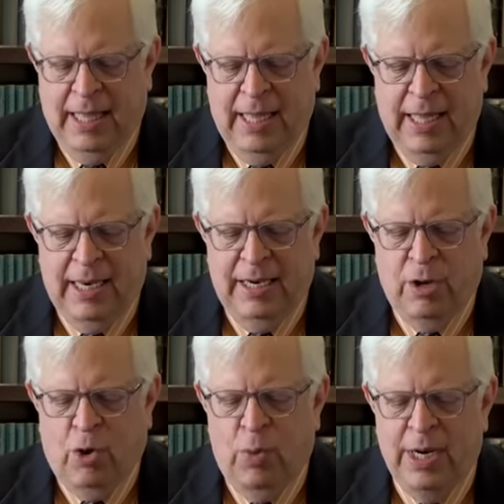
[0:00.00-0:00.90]
And
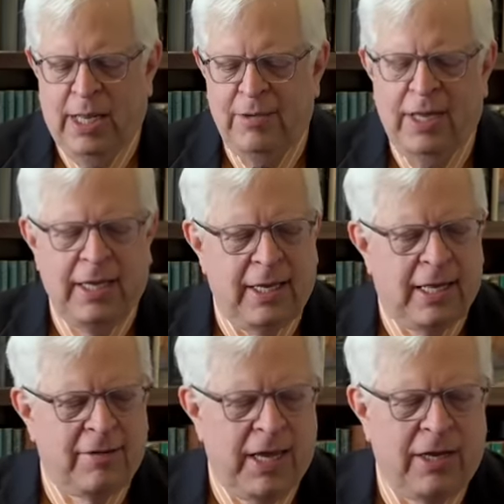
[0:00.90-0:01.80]
Owen, I'll take
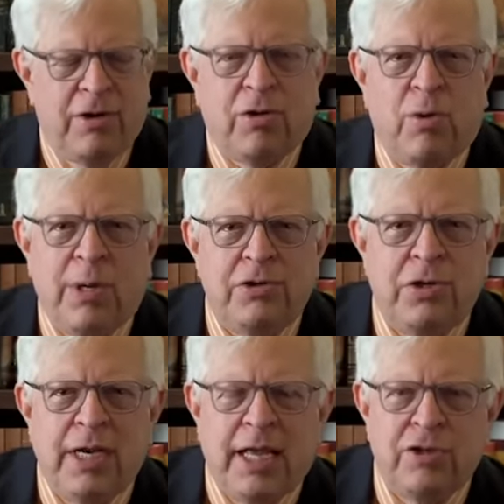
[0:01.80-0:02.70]
I'll take your
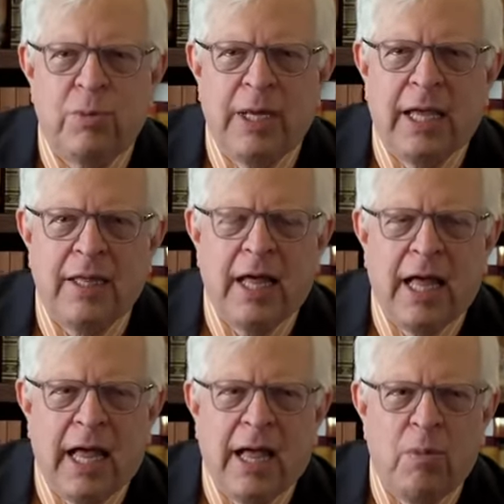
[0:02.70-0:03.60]
question next week. I
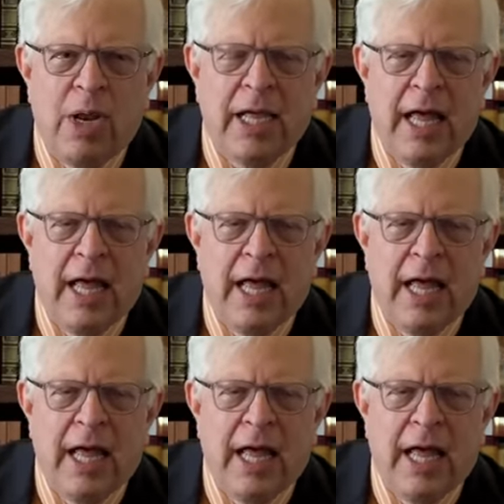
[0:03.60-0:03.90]
I, I want to